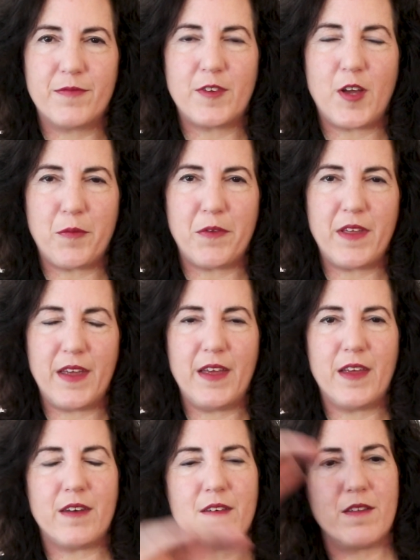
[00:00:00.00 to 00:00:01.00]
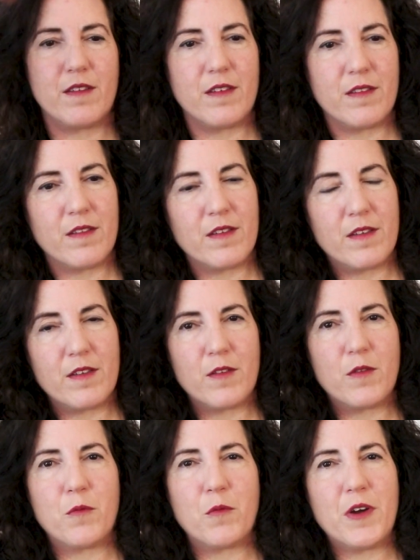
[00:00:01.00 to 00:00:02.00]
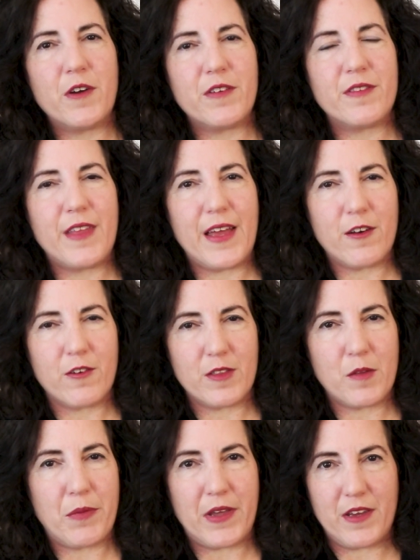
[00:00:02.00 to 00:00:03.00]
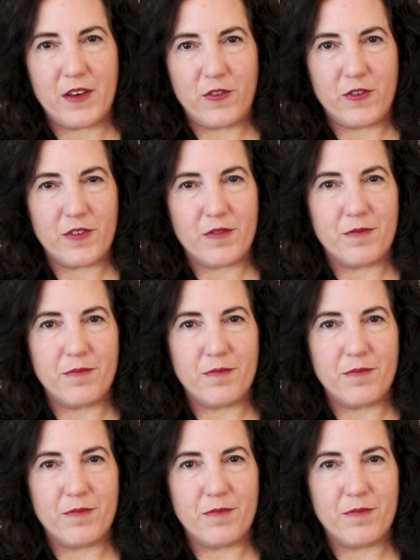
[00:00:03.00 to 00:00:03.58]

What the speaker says: Top of the head. Where is that on the page?